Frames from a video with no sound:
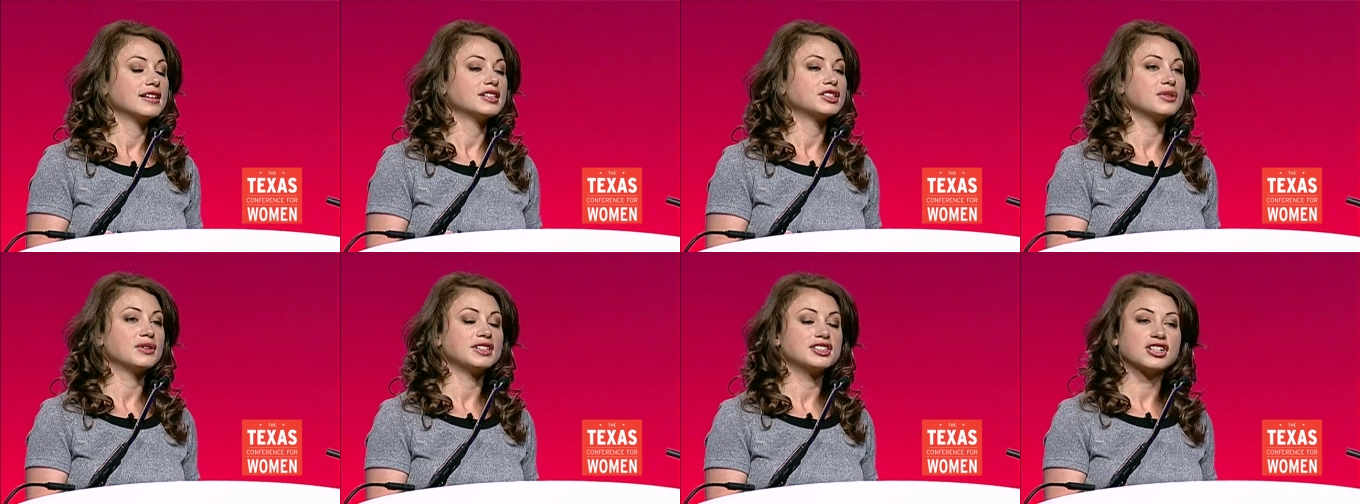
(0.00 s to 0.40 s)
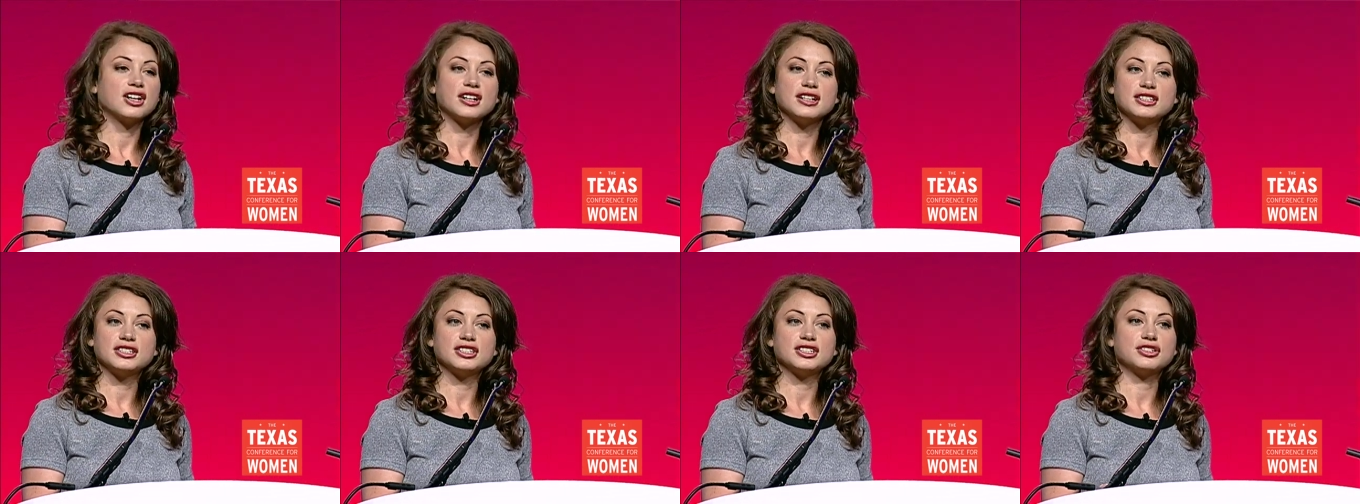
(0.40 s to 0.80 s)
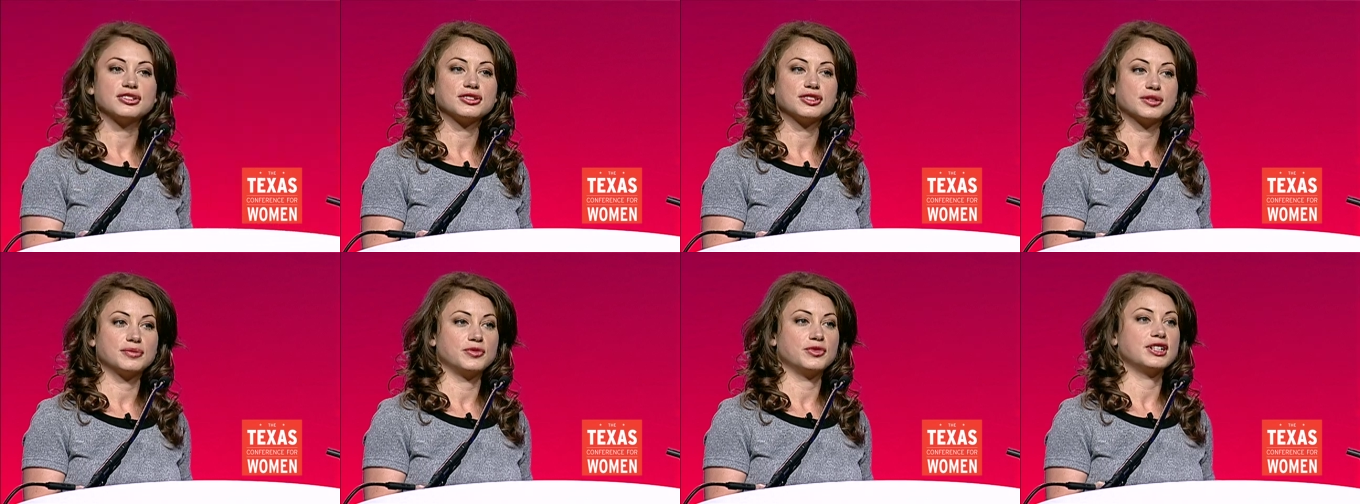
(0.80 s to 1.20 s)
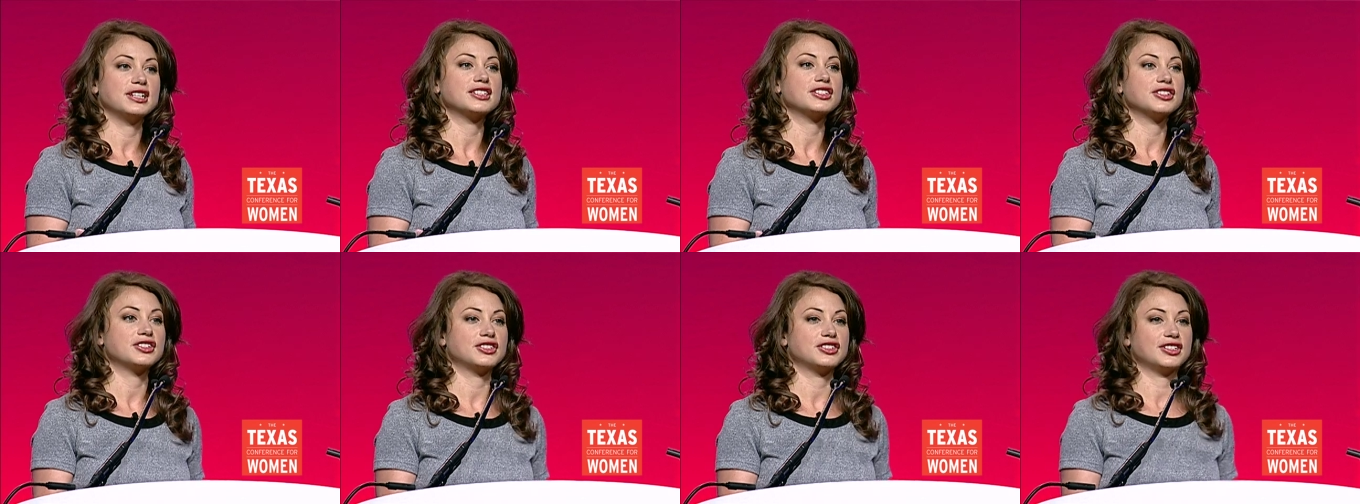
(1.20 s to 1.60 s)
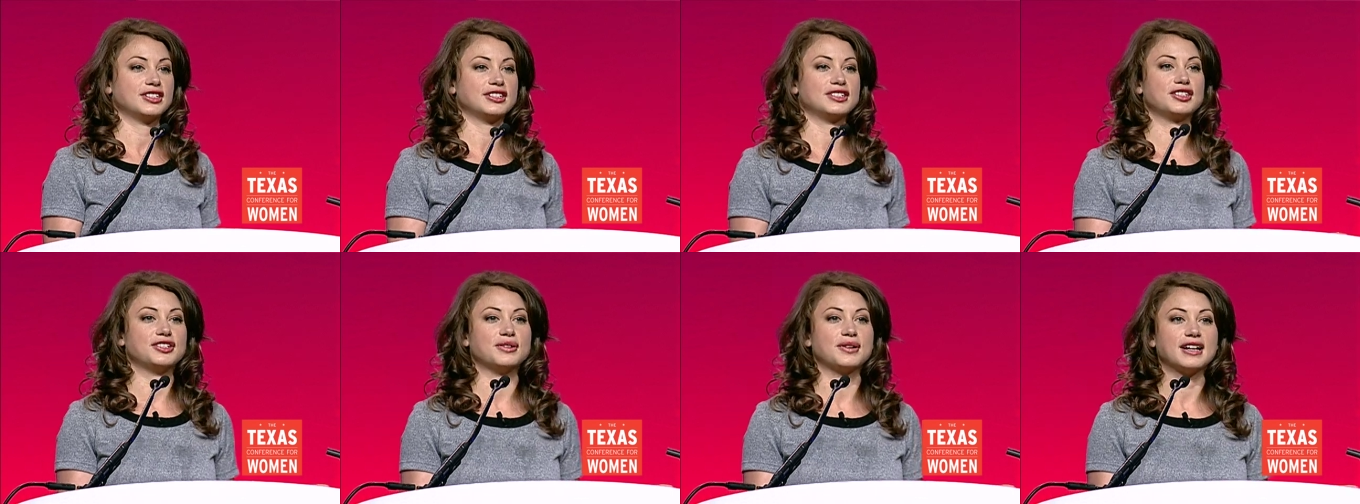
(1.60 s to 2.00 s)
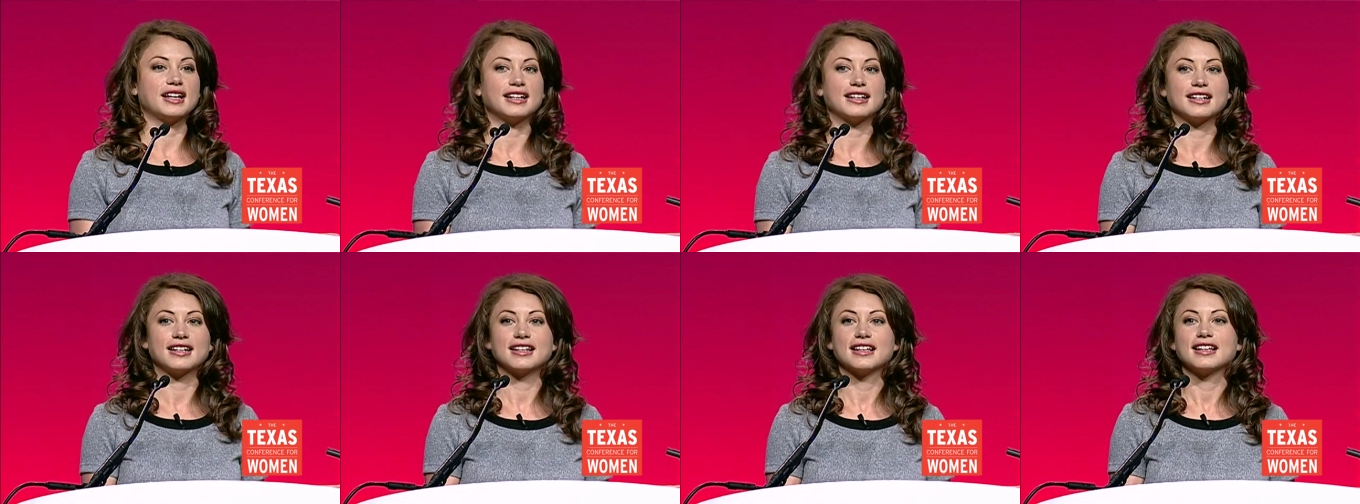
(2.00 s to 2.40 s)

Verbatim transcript: So I started to do some research into it.